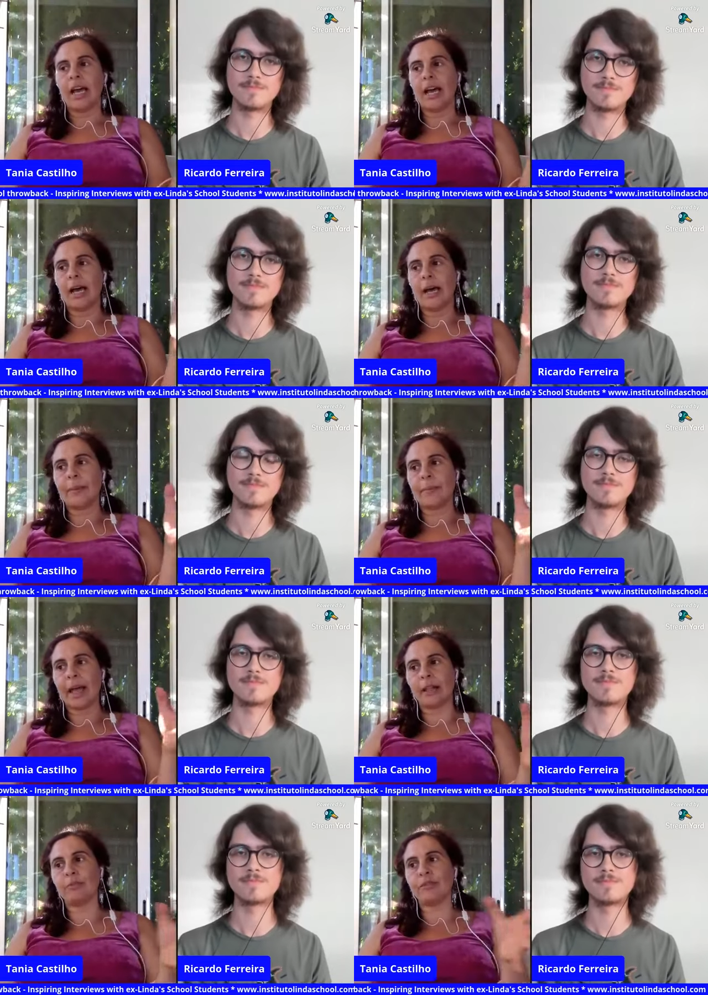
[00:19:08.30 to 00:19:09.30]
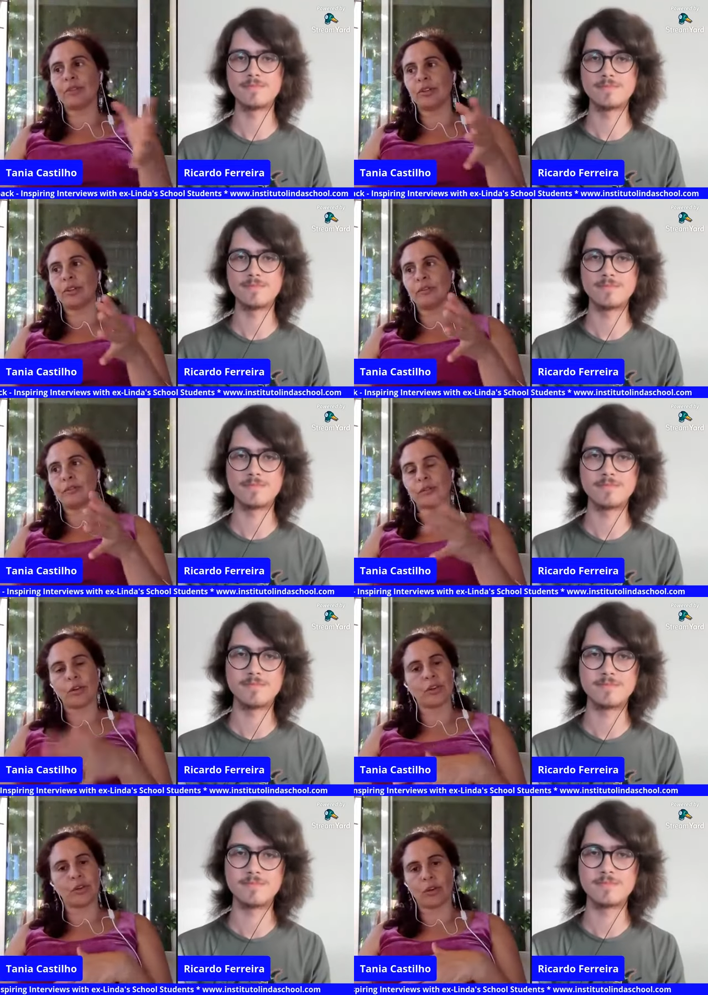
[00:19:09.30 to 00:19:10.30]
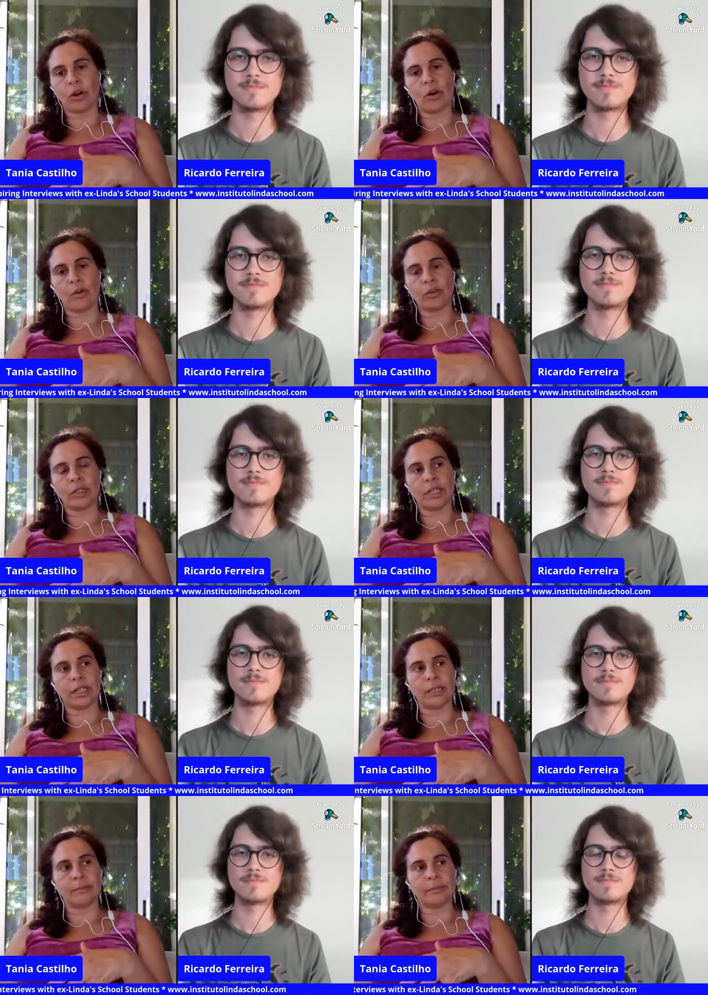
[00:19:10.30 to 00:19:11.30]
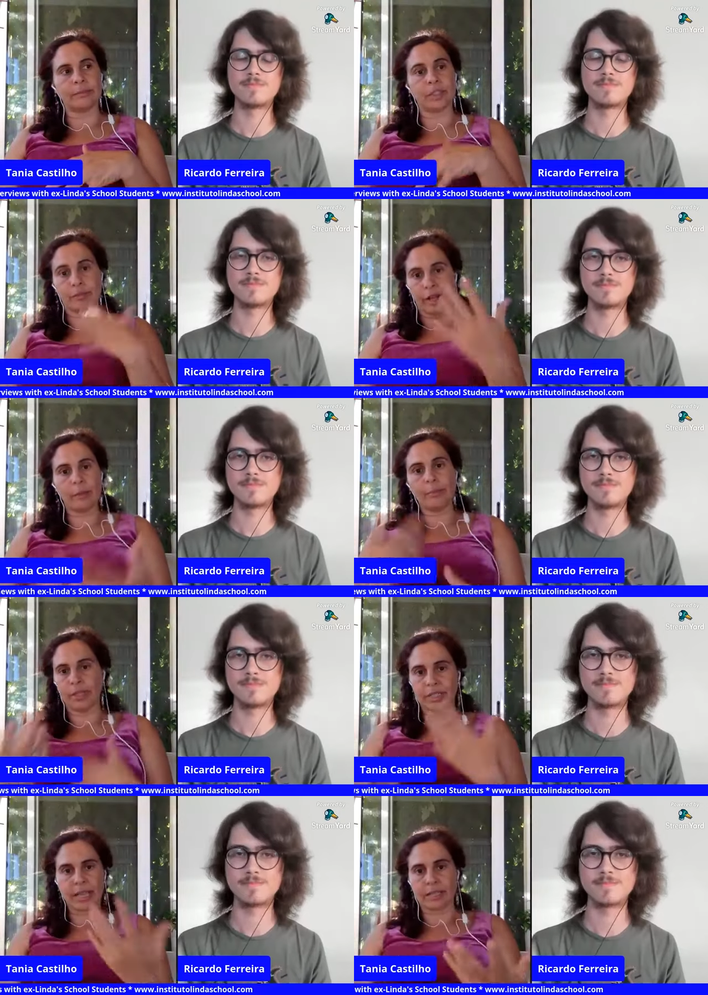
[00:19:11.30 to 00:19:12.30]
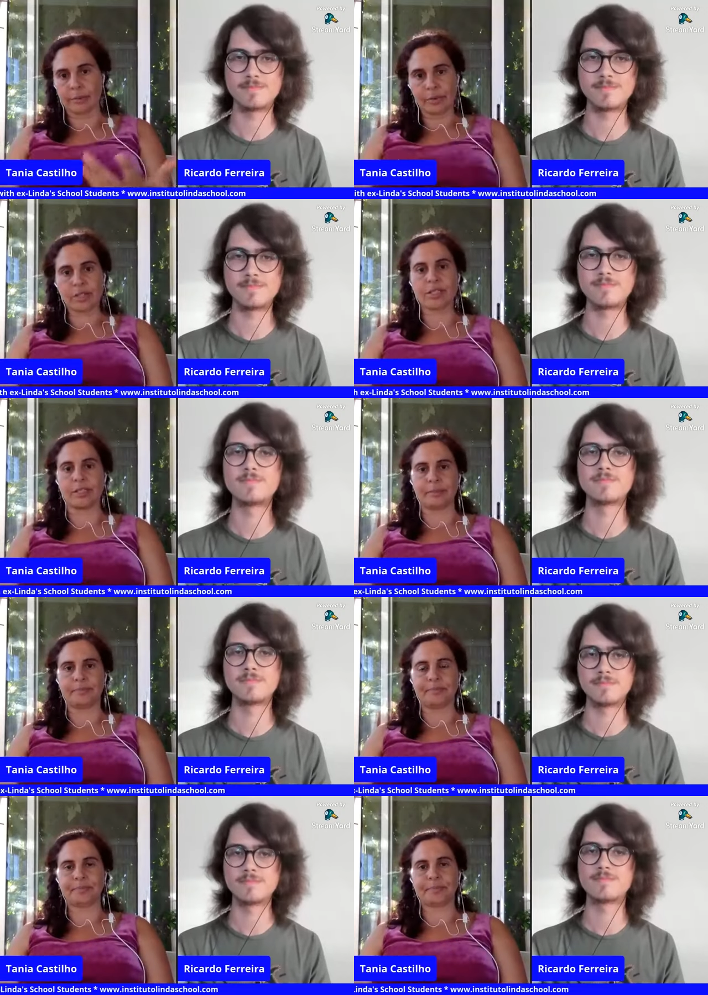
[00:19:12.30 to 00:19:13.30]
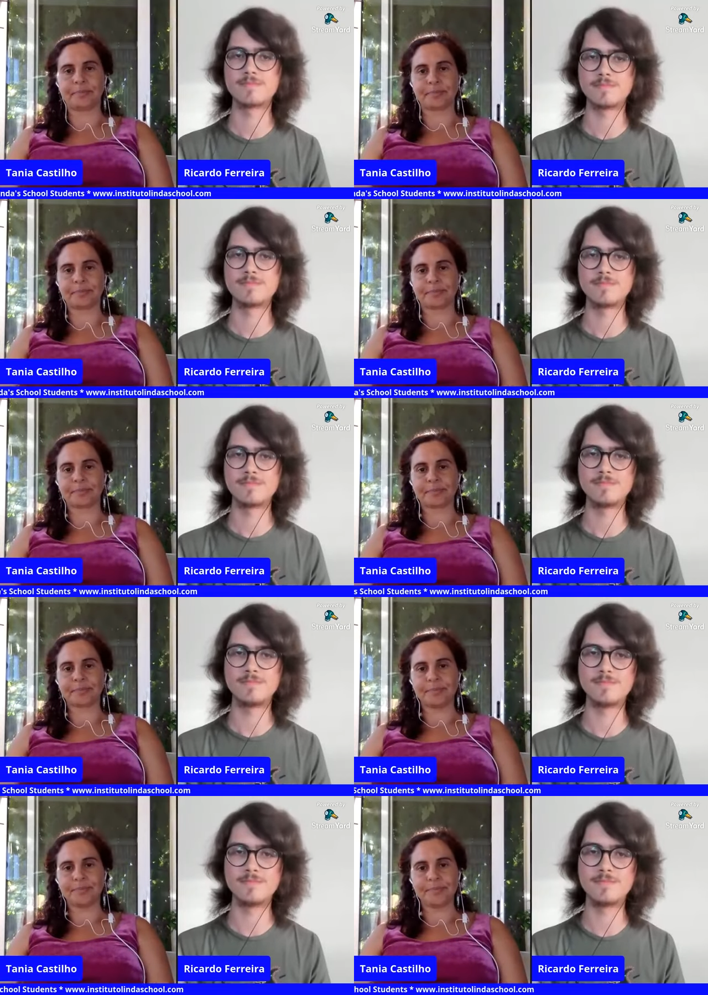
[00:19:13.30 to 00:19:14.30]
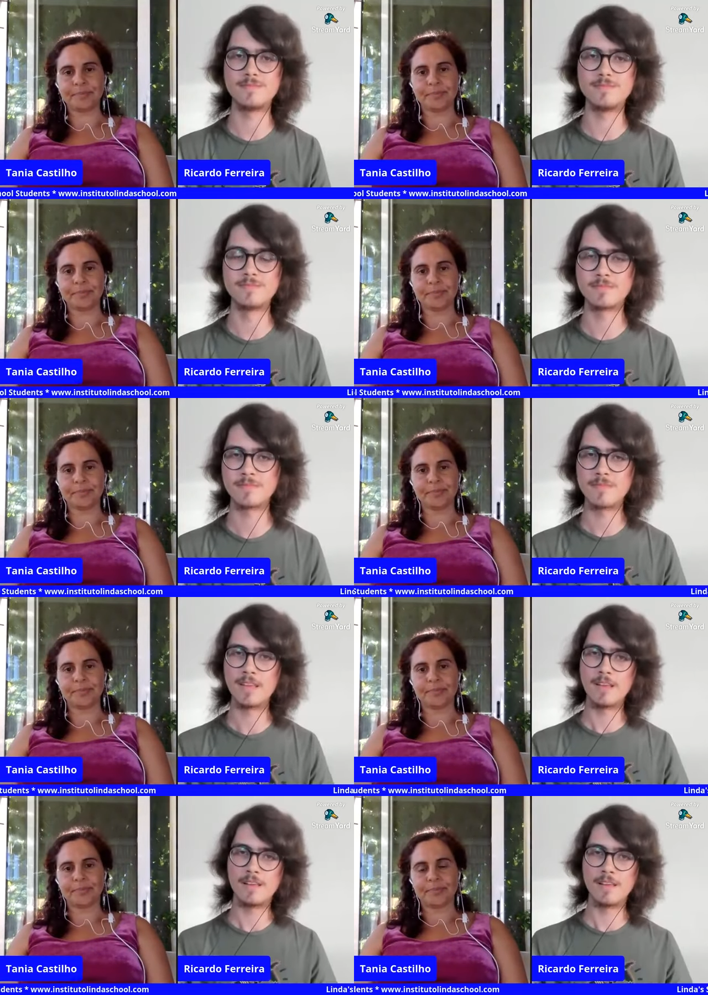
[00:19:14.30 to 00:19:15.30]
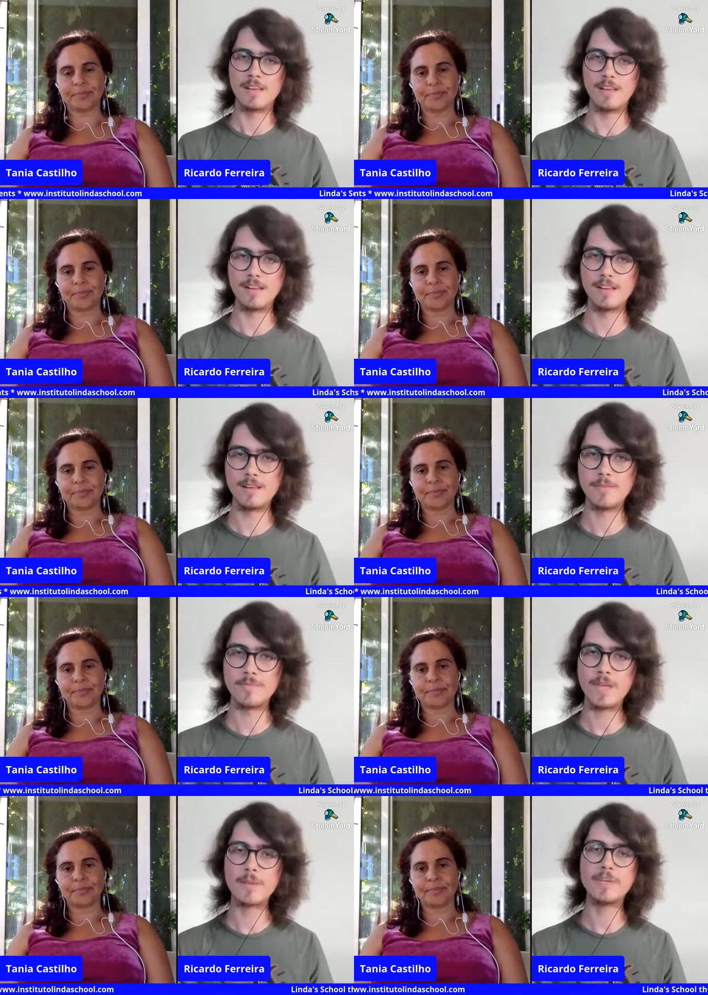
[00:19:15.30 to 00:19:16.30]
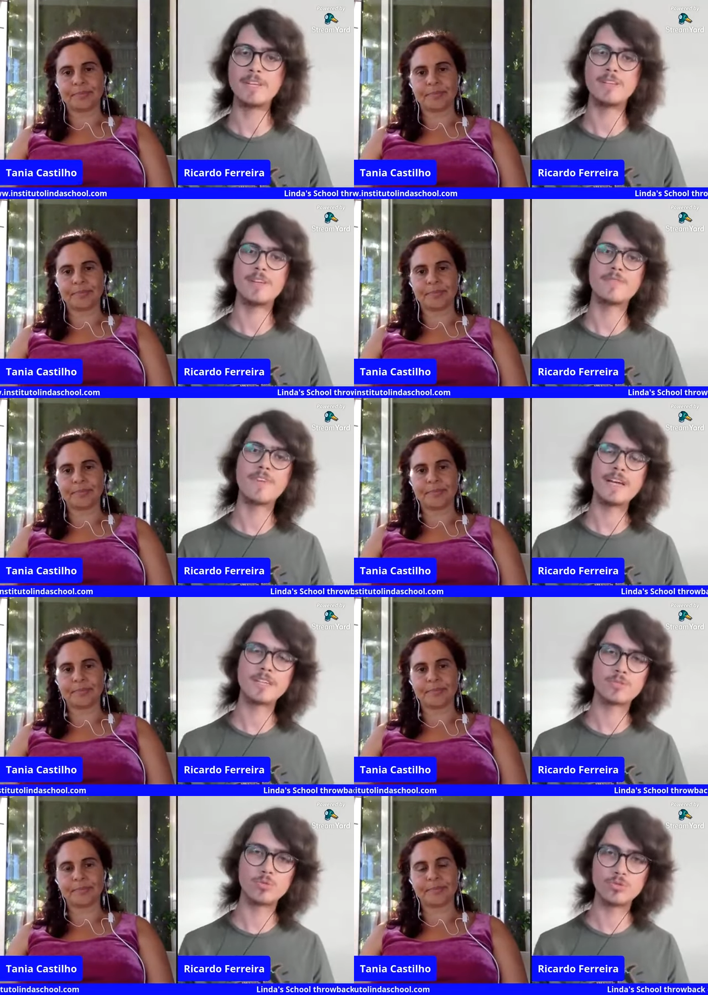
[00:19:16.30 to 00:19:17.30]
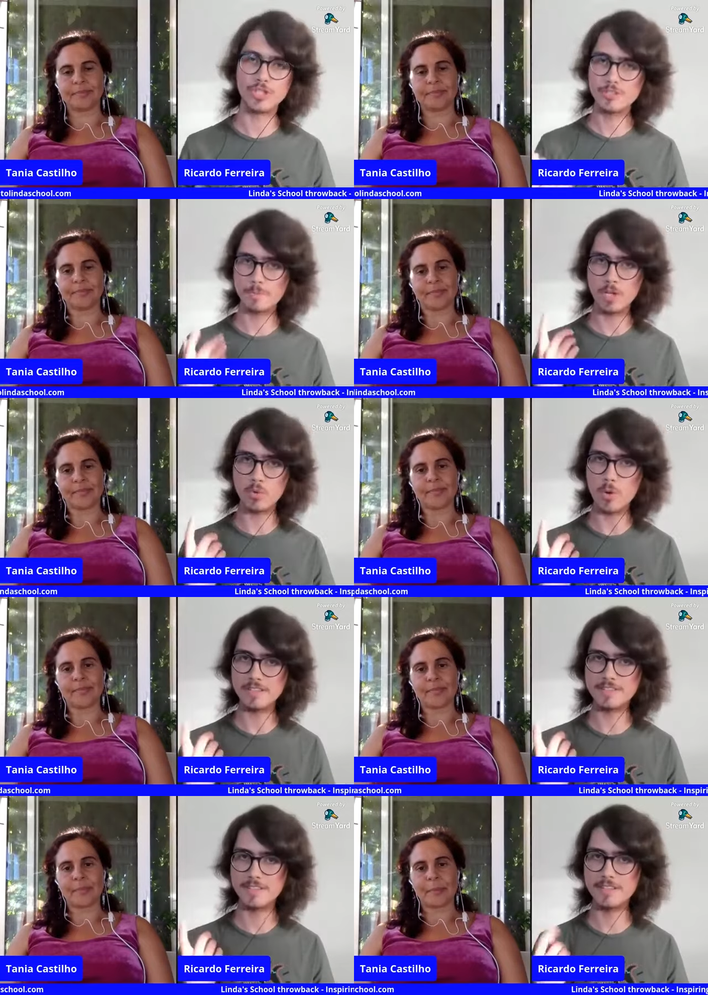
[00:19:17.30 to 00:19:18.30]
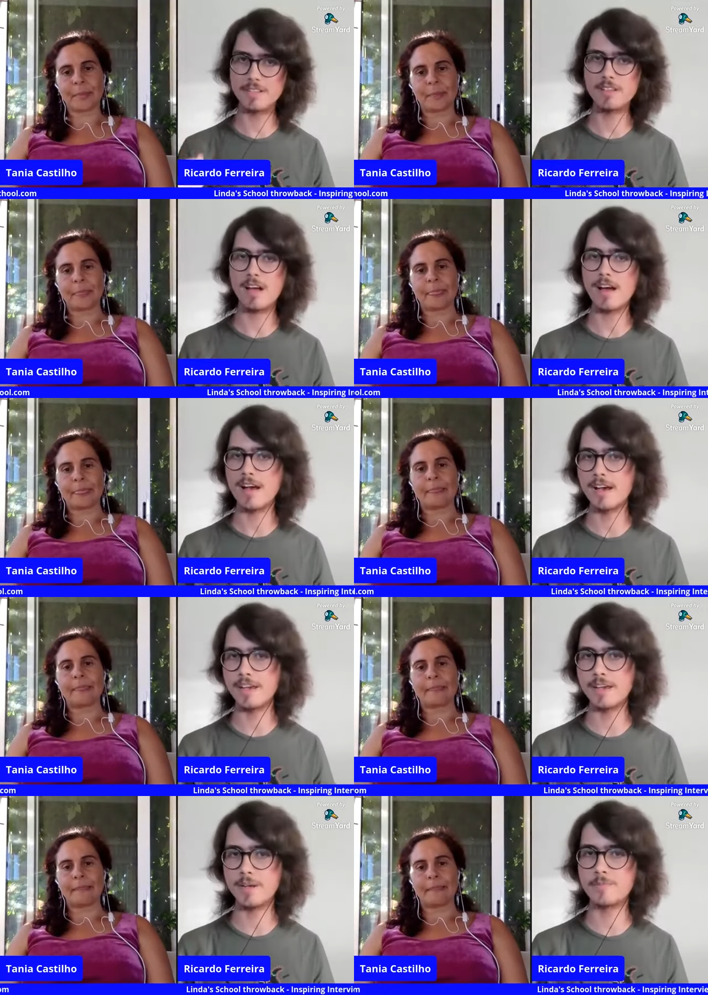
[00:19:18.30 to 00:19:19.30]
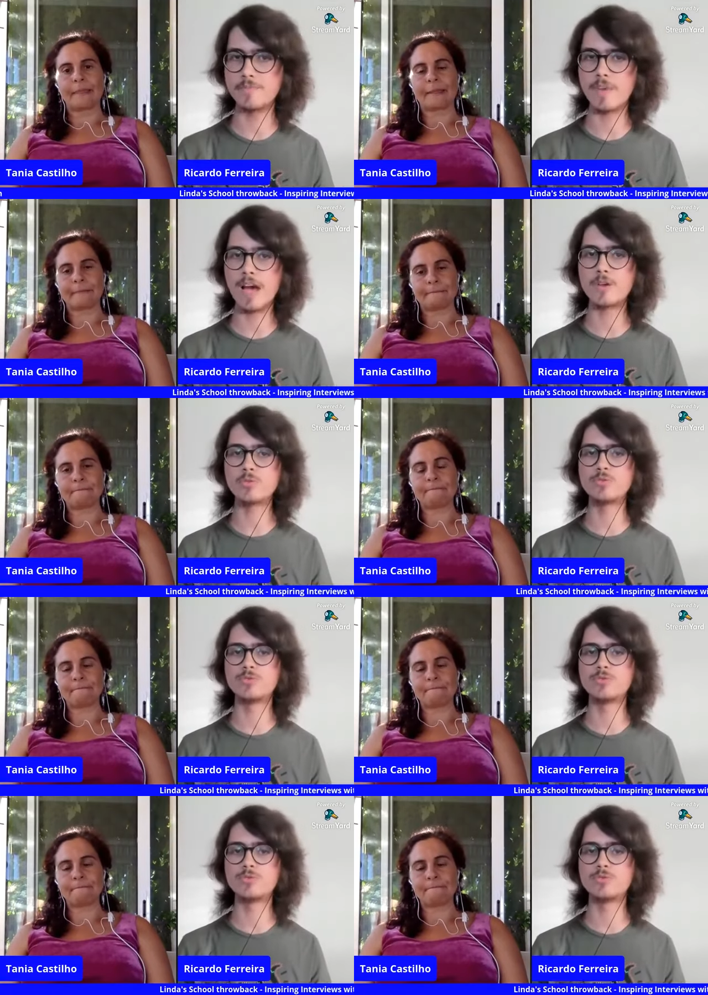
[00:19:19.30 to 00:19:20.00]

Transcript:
Speaker 1: helpful for your own development as a person?
Speaker 2: Mm-hmm. I mean, if I had to just pick one skill, I would